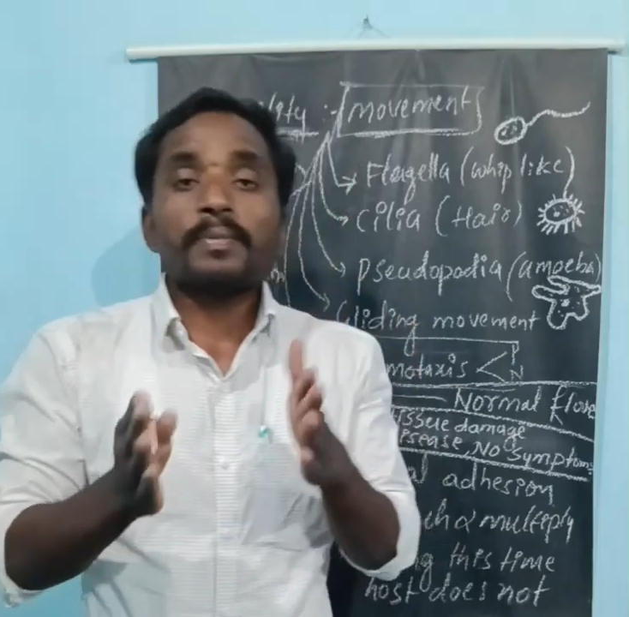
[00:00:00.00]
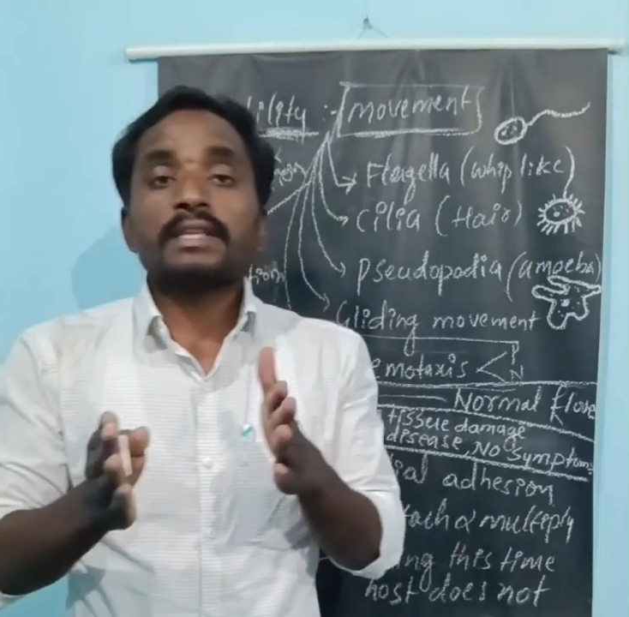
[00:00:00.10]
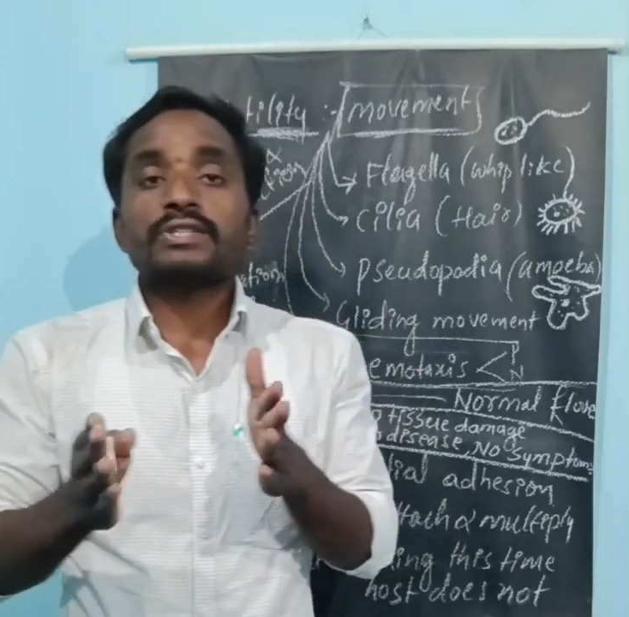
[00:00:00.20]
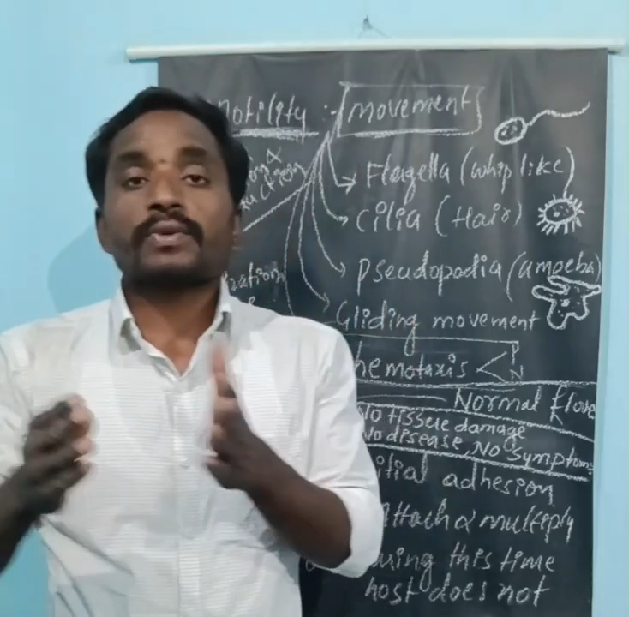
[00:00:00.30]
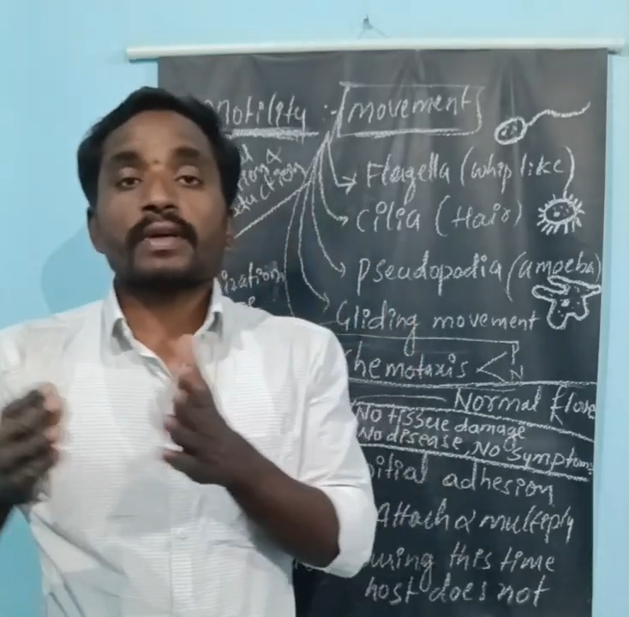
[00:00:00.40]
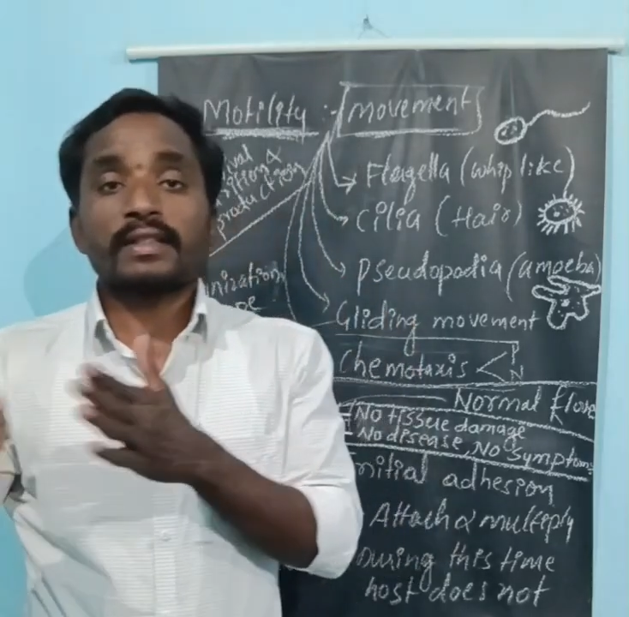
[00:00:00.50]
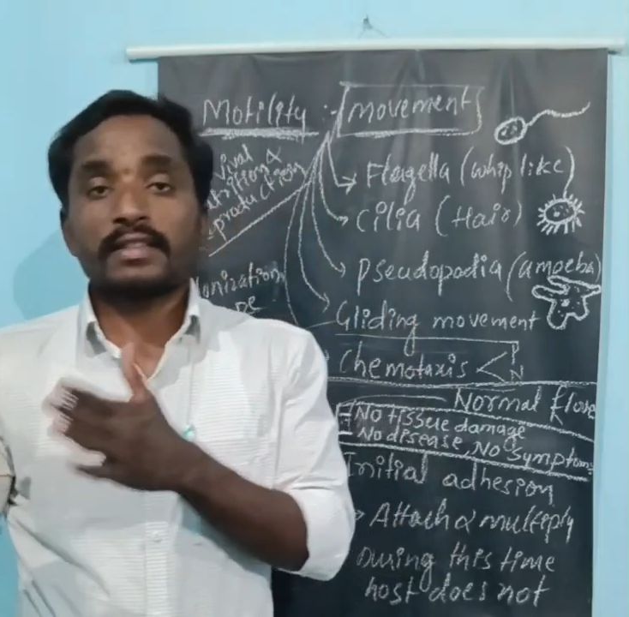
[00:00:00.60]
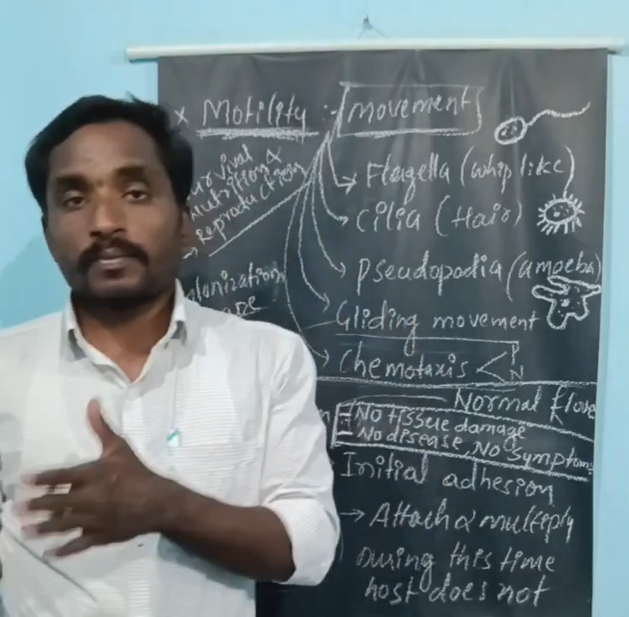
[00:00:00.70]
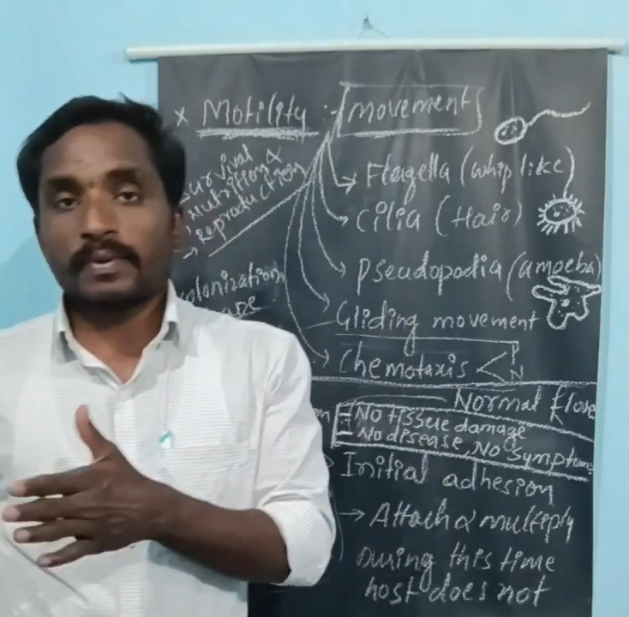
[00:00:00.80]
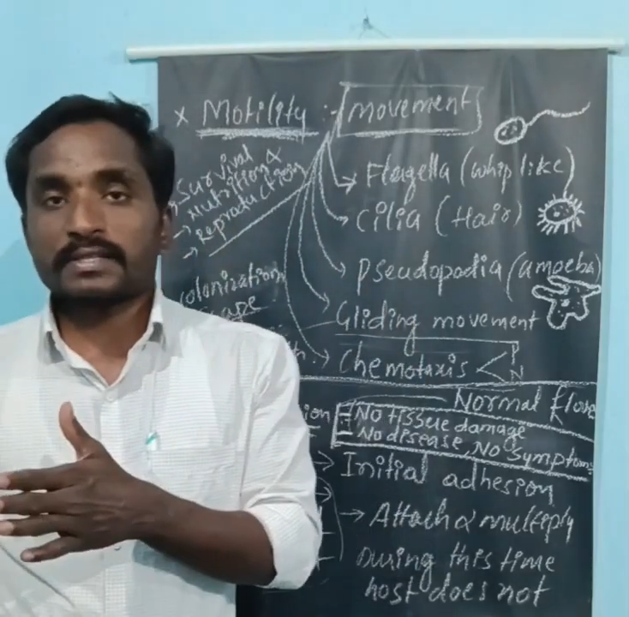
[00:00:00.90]
place to
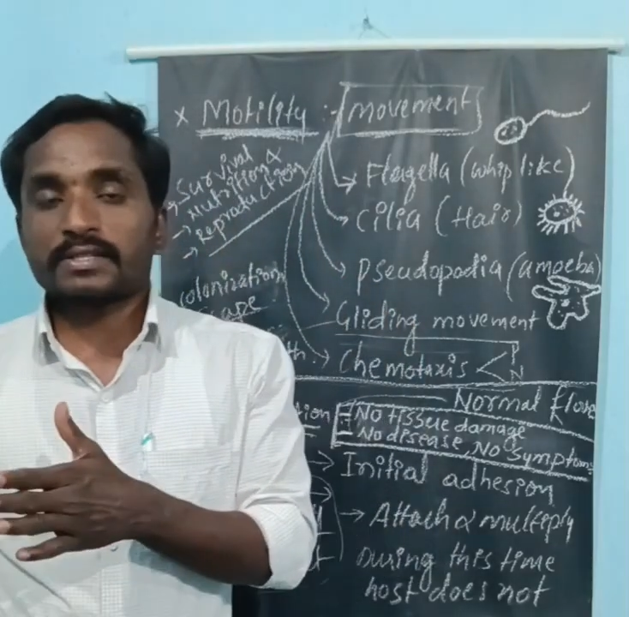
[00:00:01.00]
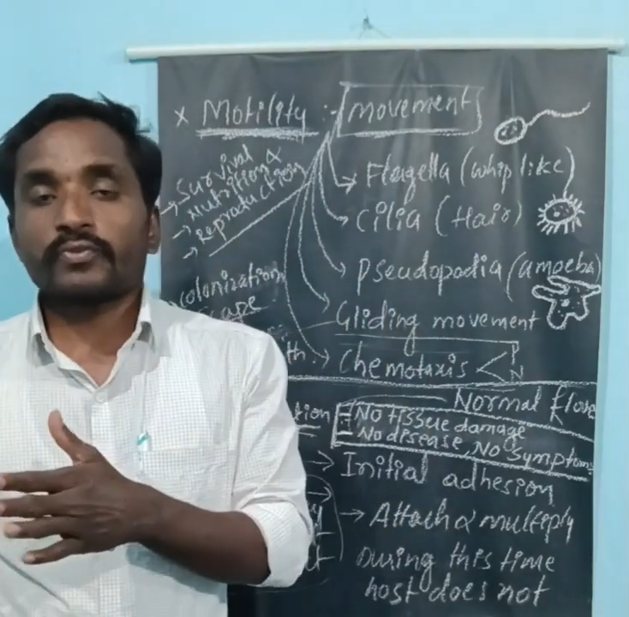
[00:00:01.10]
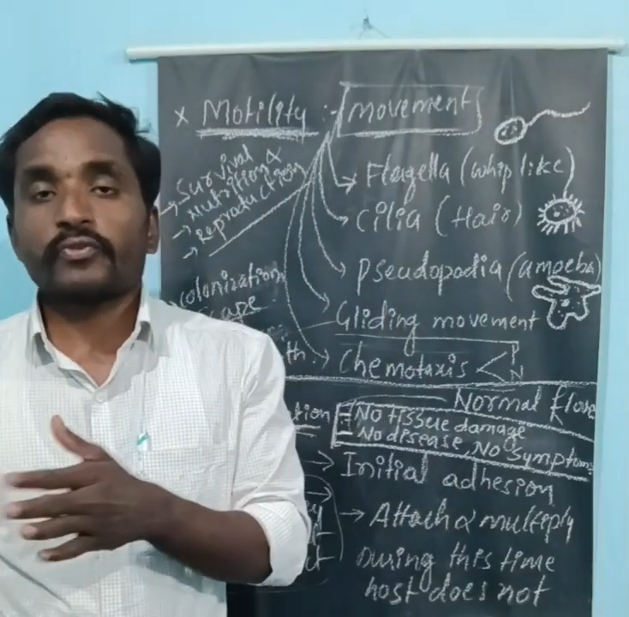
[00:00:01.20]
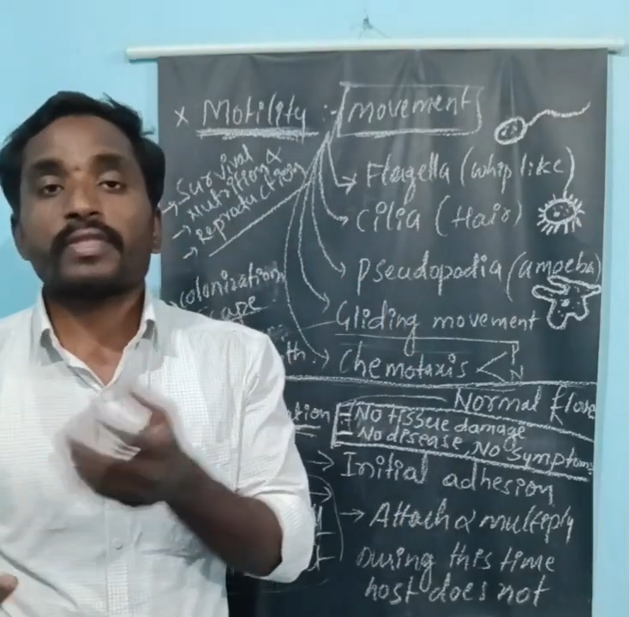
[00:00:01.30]
another place